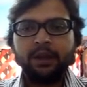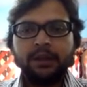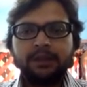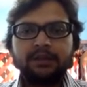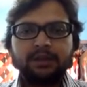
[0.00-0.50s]

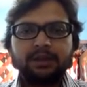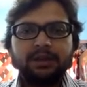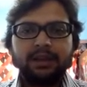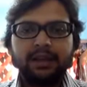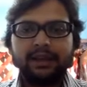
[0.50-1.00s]
So
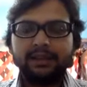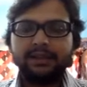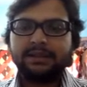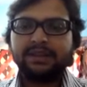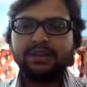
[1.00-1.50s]
in
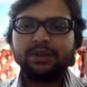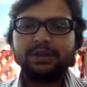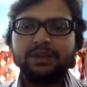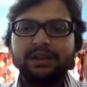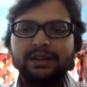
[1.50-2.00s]
this
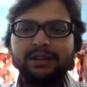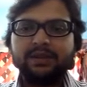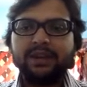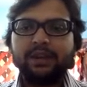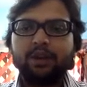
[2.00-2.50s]
situation, it is
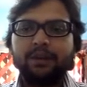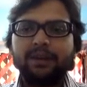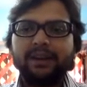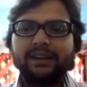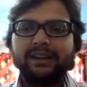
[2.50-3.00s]
very
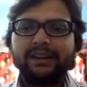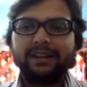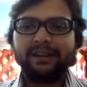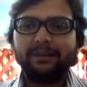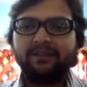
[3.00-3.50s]
complicated
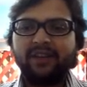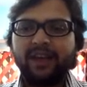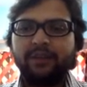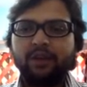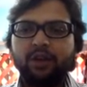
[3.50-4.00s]
thing.
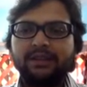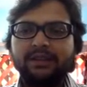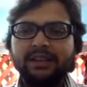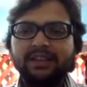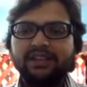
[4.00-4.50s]
Why?
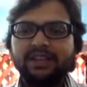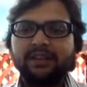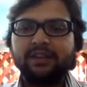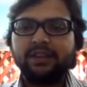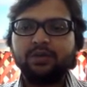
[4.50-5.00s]
Because each and
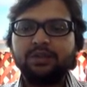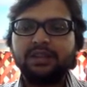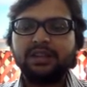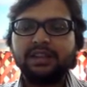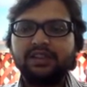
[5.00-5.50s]
every
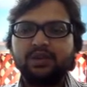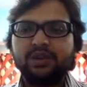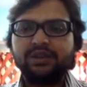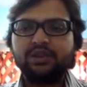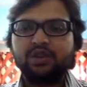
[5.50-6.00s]
user needs to
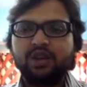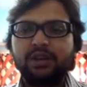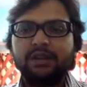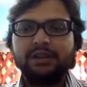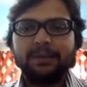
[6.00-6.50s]

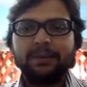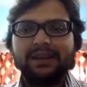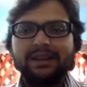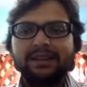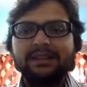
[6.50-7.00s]
install
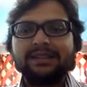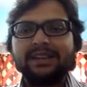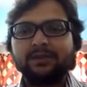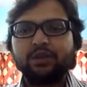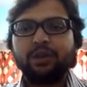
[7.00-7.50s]
separately the
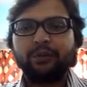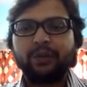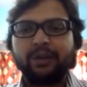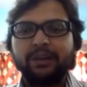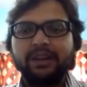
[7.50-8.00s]
same
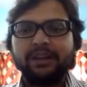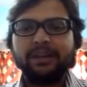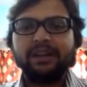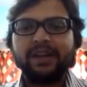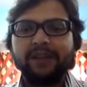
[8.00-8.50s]
software
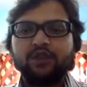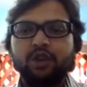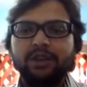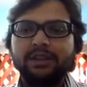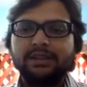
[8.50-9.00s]
multiple times
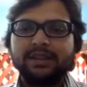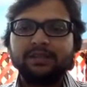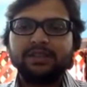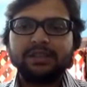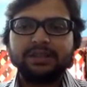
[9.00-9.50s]
on the
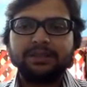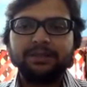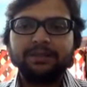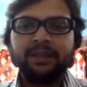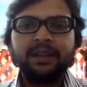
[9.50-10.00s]
same system.
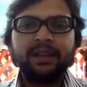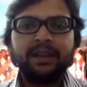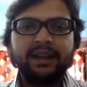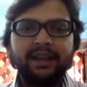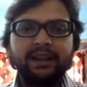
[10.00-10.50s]

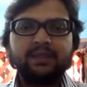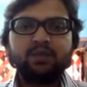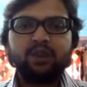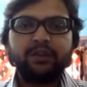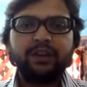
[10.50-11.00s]
And hence
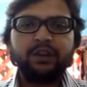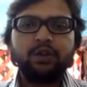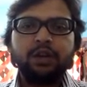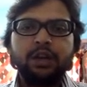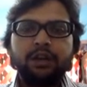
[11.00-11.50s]
what we
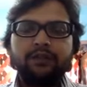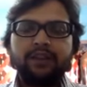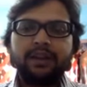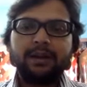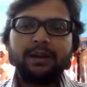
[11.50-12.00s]
do,
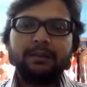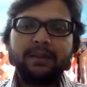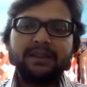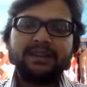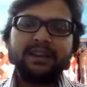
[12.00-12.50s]
we
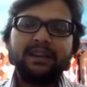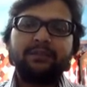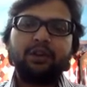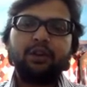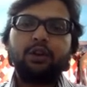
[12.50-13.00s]
basically
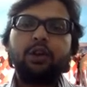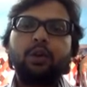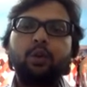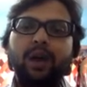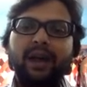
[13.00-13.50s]

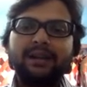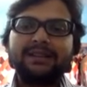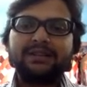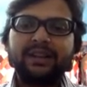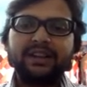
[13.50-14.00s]
follow one
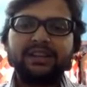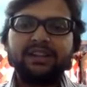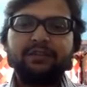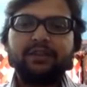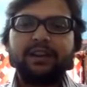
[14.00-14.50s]

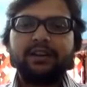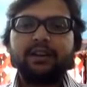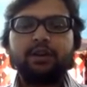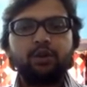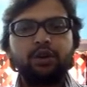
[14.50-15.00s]
strategy where
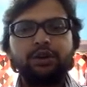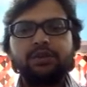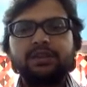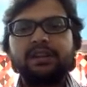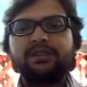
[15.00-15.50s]
root
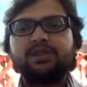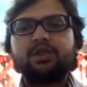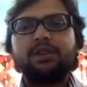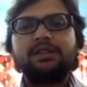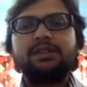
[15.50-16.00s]
user
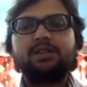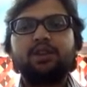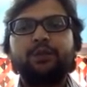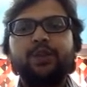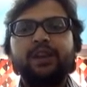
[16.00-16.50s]
installs the
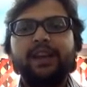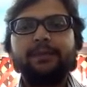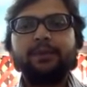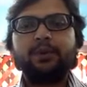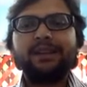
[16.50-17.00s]
software
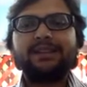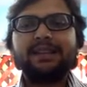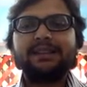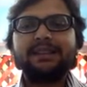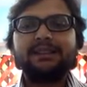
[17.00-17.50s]
and provides
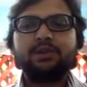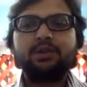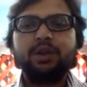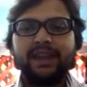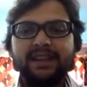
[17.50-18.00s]
access
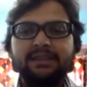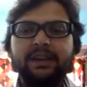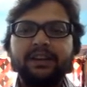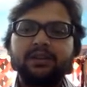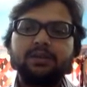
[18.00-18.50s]
to as
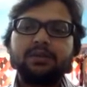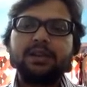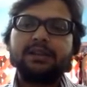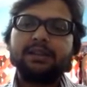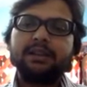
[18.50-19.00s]
many
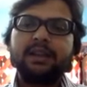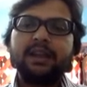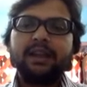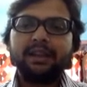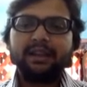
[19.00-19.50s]
users
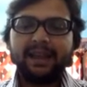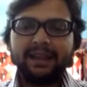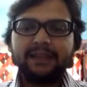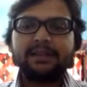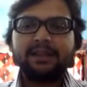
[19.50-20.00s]

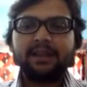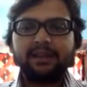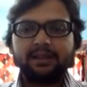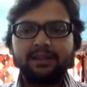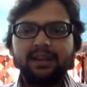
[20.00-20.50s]
as
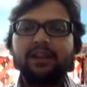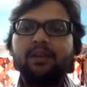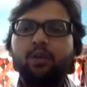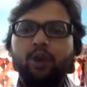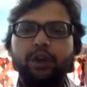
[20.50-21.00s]
they
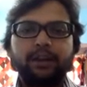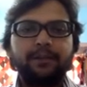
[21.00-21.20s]
want.